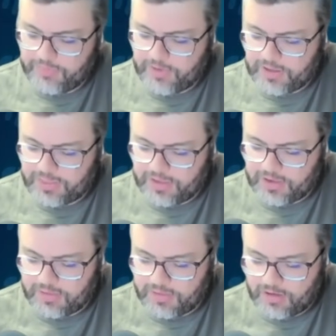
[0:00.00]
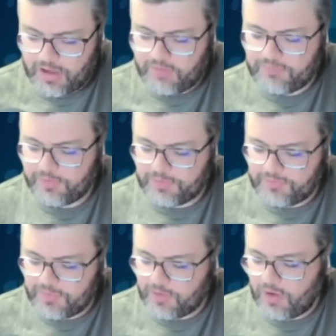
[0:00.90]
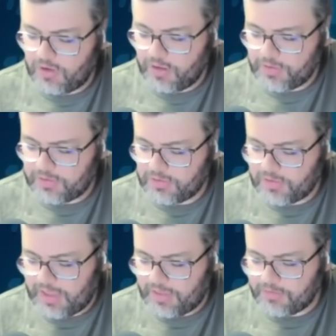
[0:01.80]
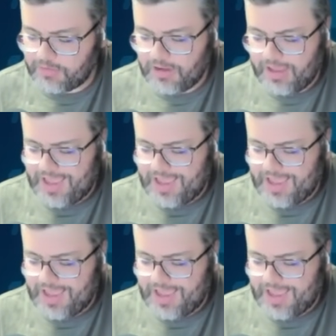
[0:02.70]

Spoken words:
but I think the confluence of them all coming together